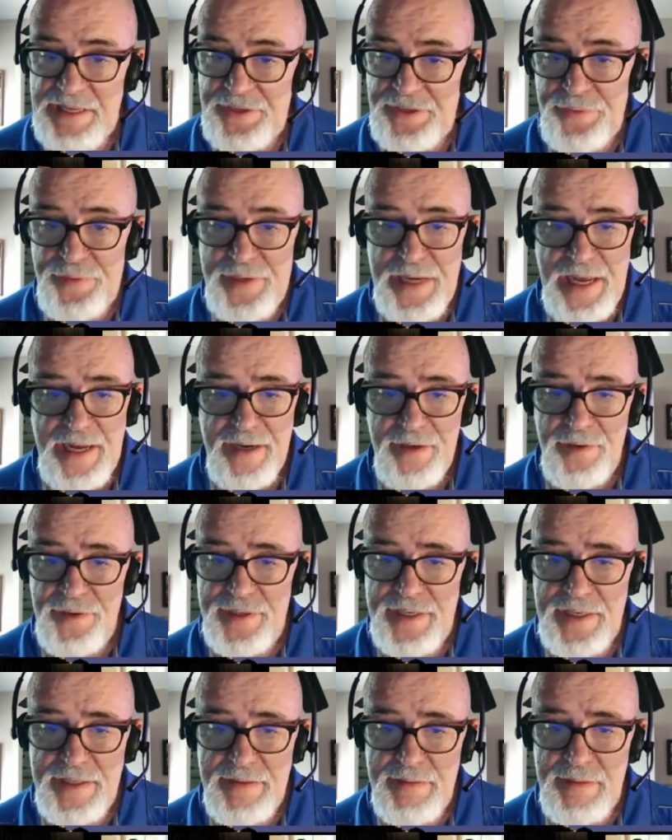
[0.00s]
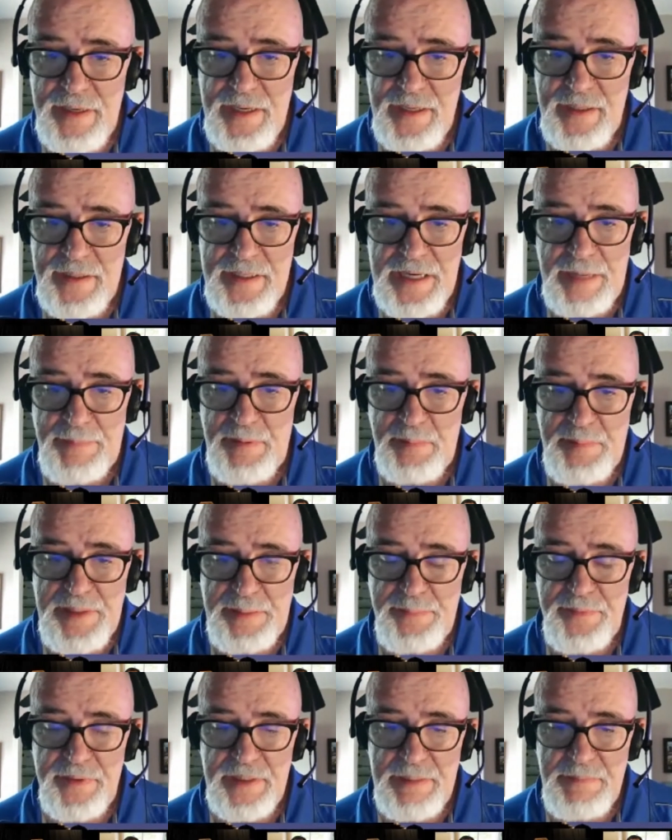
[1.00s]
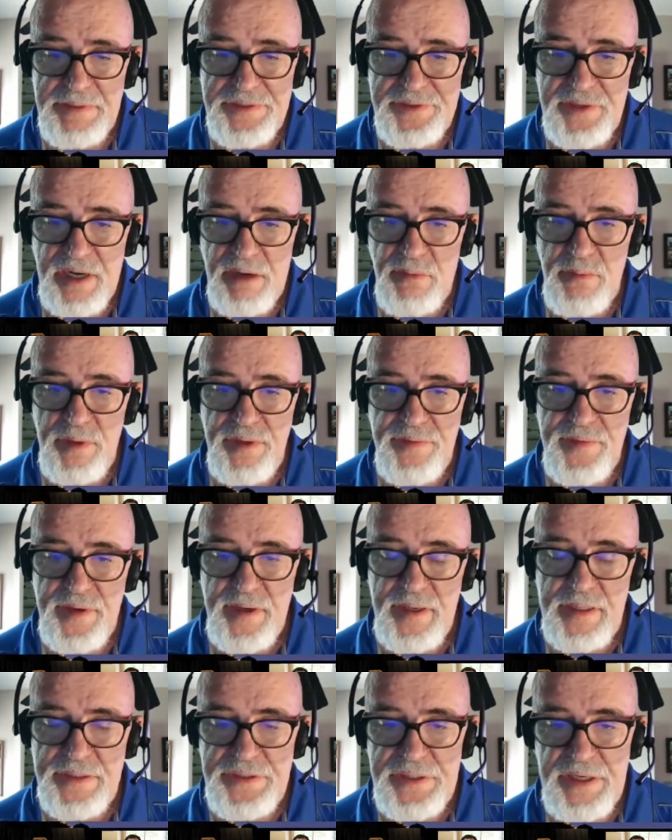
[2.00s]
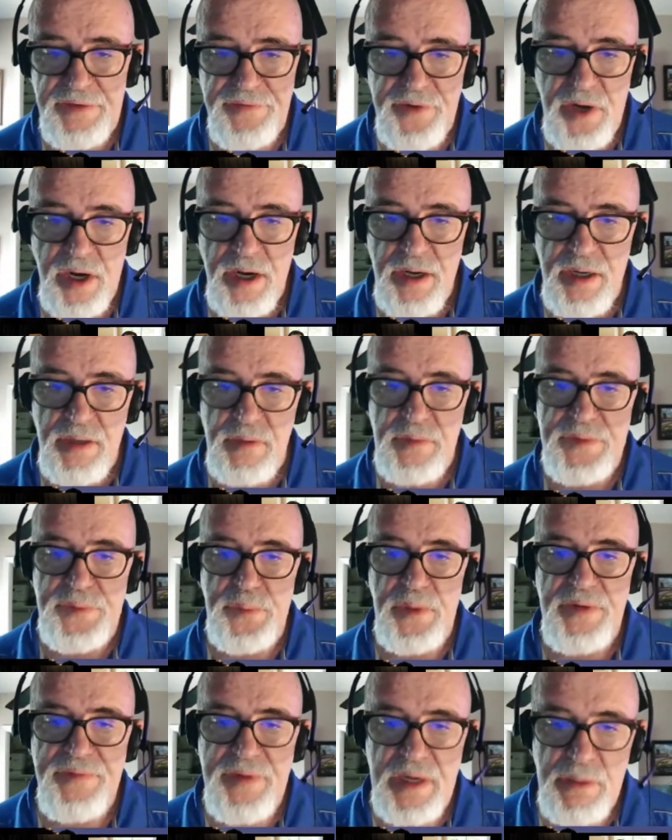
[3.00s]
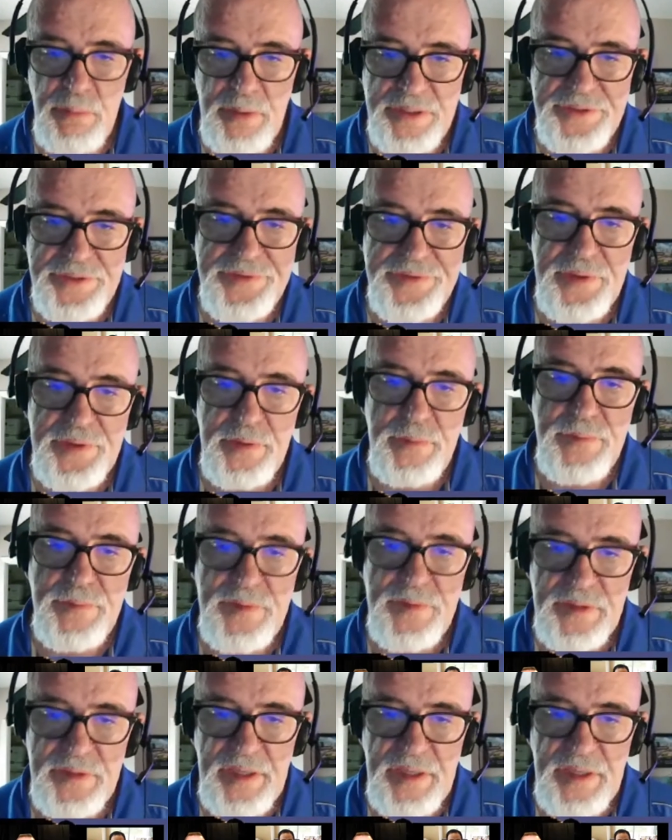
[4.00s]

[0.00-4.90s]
You got to look at a couple people. Let me start with Jeff Carter, who's one of our original students.